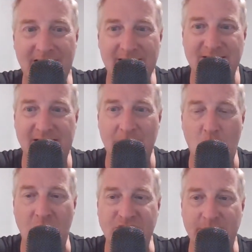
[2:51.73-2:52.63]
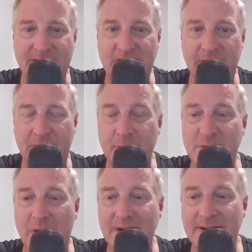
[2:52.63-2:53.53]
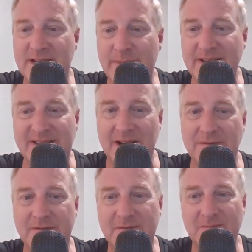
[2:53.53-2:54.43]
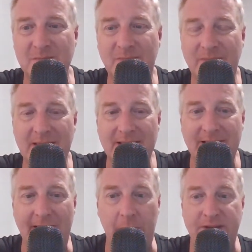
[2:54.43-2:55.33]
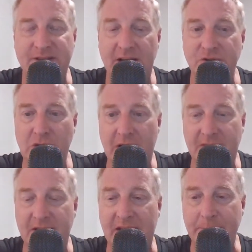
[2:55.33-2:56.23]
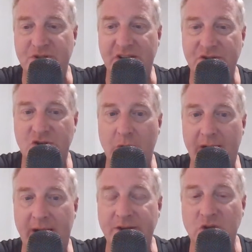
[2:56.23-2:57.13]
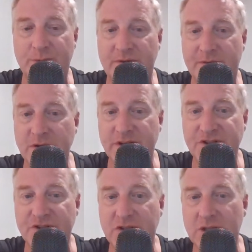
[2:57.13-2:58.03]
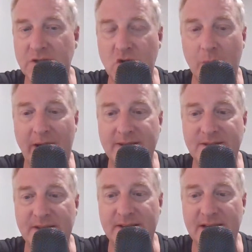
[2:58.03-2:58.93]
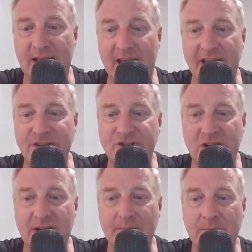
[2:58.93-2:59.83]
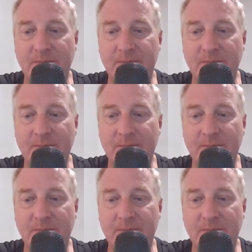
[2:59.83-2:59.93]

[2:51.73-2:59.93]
It's like I'm watching myself and responding to myself. Anyways, I do like the name change, Greg. I do prefer digital nomads in Asia.